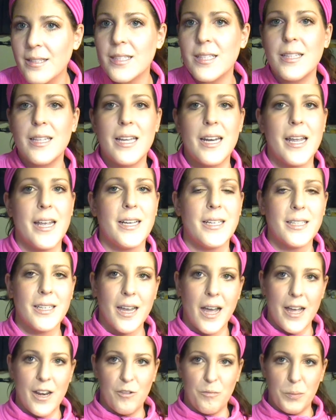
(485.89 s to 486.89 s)
so that it
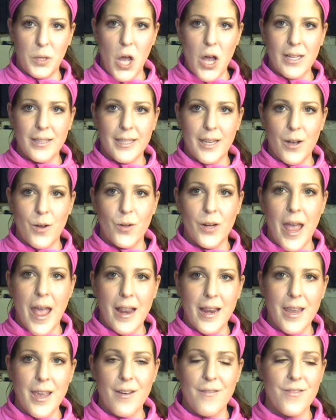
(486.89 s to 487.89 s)
kind of blots out
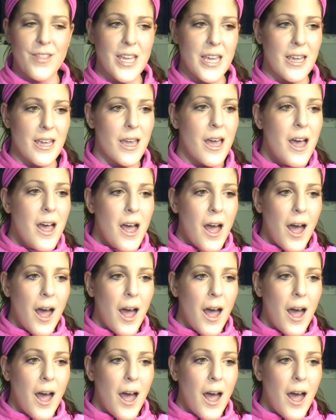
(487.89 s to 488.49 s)
any of the